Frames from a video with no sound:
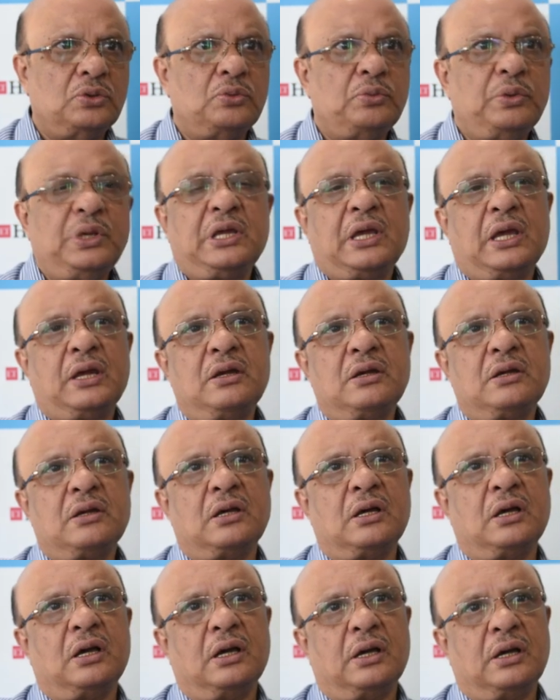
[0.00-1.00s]
We can
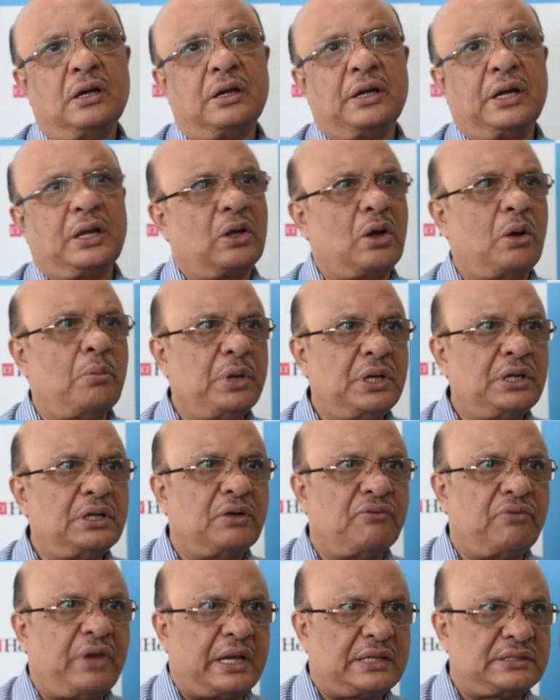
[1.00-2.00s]
recommend
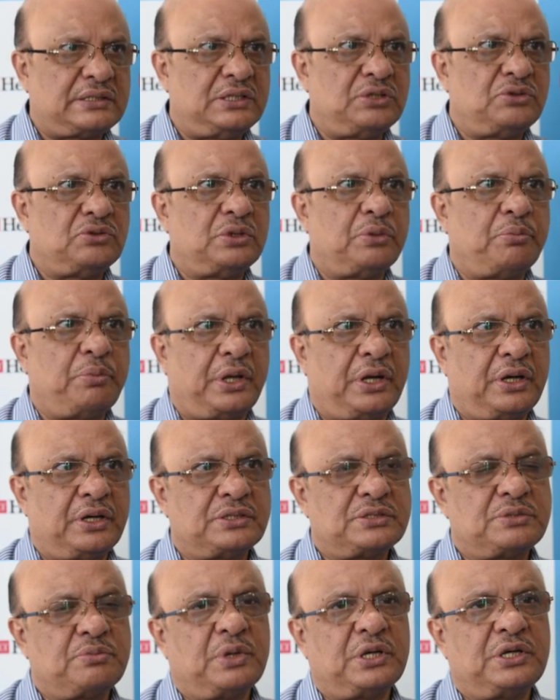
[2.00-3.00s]
the vaccine to the
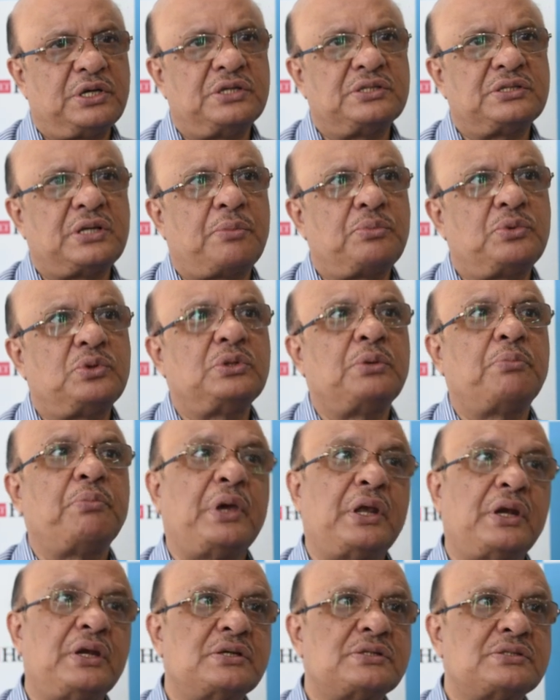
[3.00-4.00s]
parents, but it's up to the
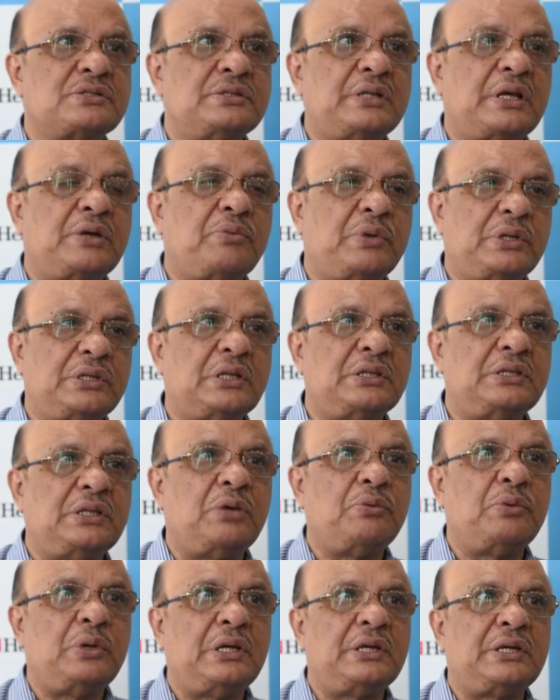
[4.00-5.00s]
parents that whether
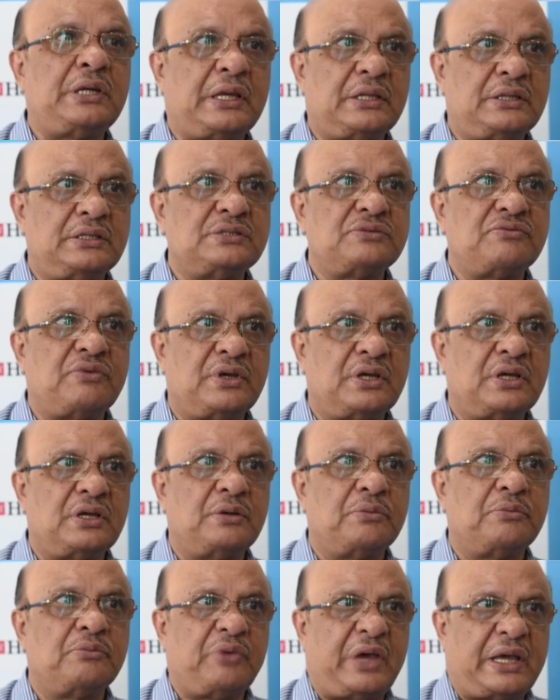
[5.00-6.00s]
they will take this
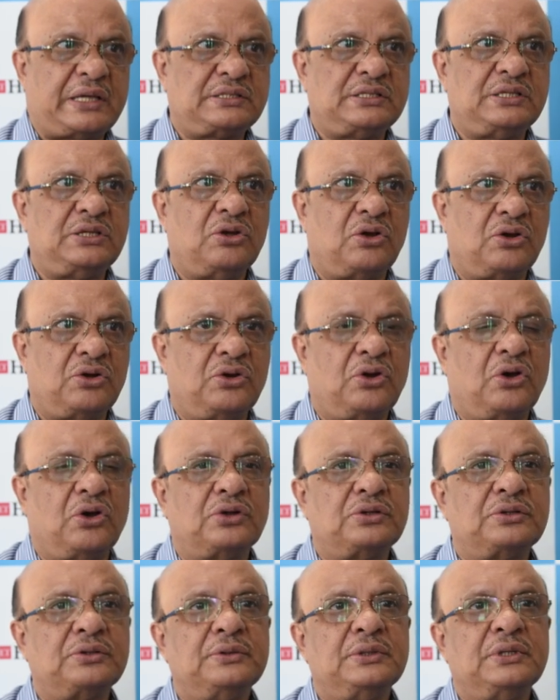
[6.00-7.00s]
vaccine or not.